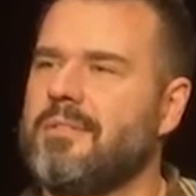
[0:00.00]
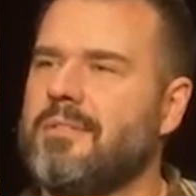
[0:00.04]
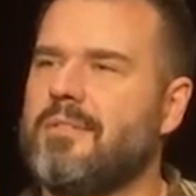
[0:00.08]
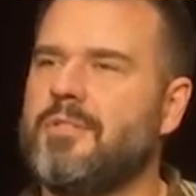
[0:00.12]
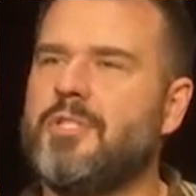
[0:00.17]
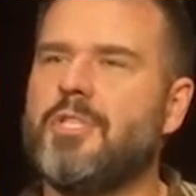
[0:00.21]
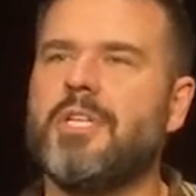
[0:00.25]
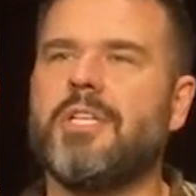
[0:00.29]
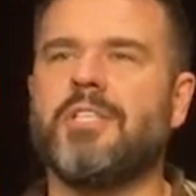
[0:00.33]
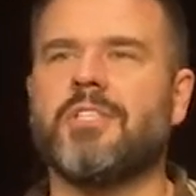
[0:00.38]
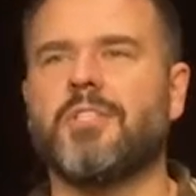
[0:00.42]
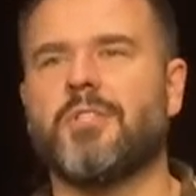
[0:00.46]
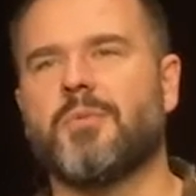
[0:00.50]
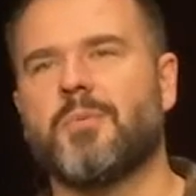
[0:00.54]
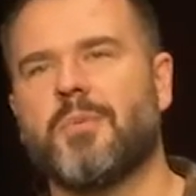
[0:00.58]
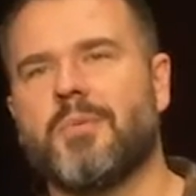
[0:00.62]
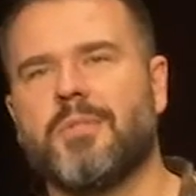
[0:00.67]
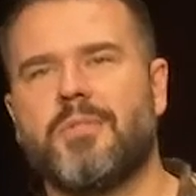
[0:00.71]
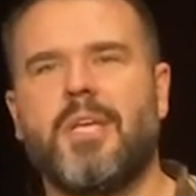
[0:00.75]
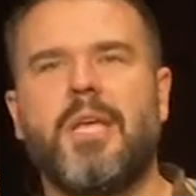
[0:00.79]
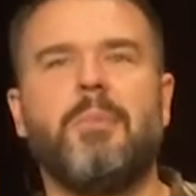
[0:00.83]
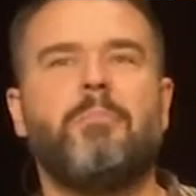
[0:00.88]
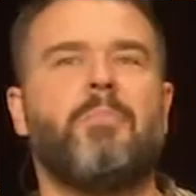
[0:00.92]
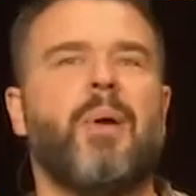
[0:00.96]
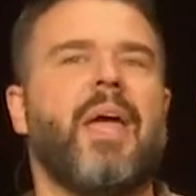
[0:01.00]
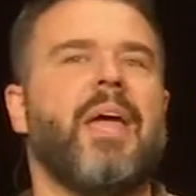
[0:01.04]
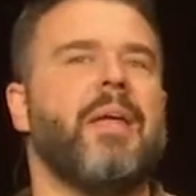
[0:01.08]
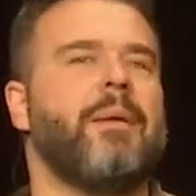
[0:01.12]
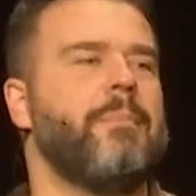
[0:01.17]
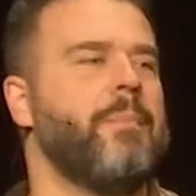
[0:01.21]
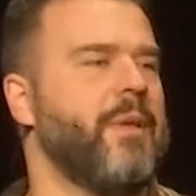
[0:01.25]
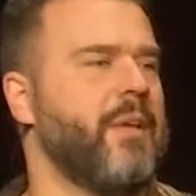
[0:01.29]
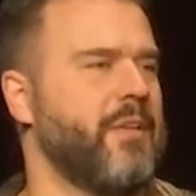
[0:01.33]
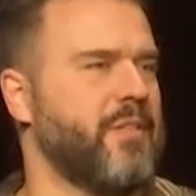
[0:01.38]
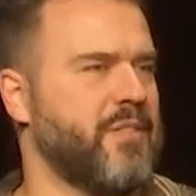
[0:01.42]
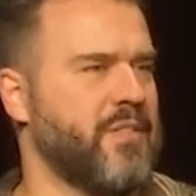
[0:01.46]
He
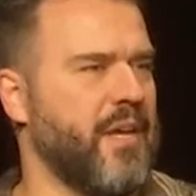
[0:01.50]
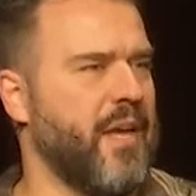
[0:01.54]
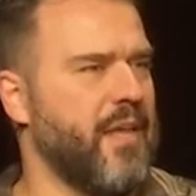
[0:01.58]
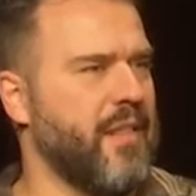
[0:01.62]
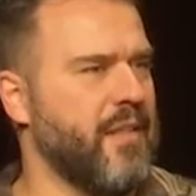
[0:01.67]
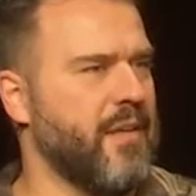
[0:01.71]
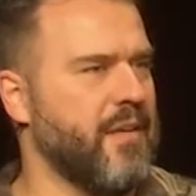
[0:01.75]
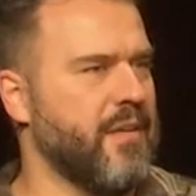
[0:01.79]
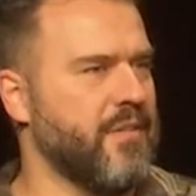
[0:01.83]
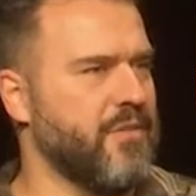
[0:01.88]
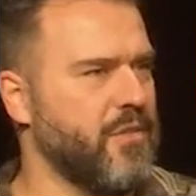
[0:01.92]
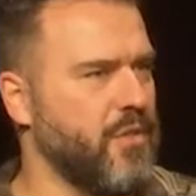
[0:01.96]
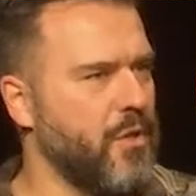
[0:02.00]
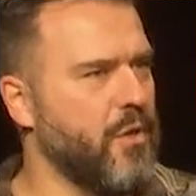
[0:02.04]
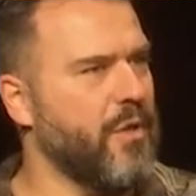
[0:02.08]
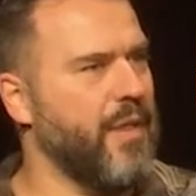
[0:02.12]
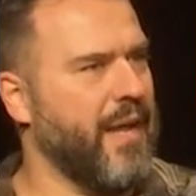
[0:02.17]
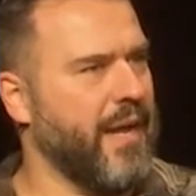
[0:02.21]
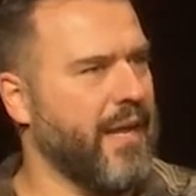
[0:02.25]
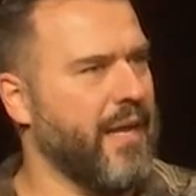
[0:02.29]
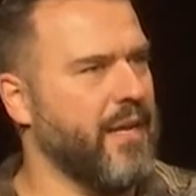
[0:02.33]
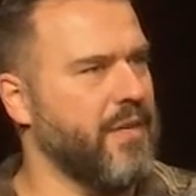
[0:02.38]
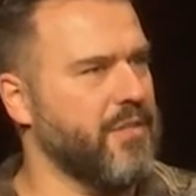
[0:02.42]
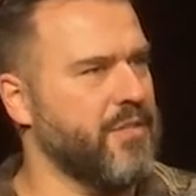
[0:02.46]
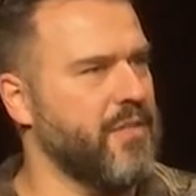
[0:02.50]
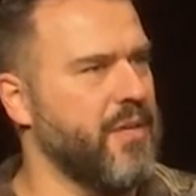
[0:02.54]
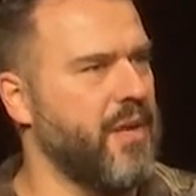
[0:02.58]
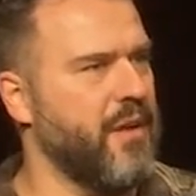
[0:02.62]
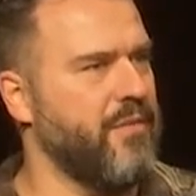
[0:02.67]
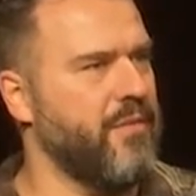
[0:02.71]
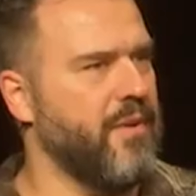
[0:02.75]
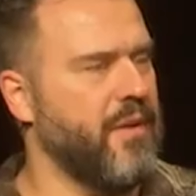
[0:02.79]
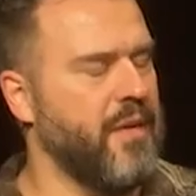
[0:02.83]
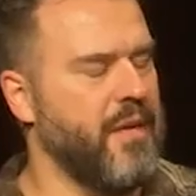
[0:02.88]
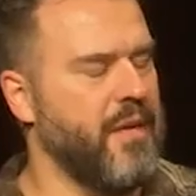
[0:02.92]
paid me to say this, that kind of stuff.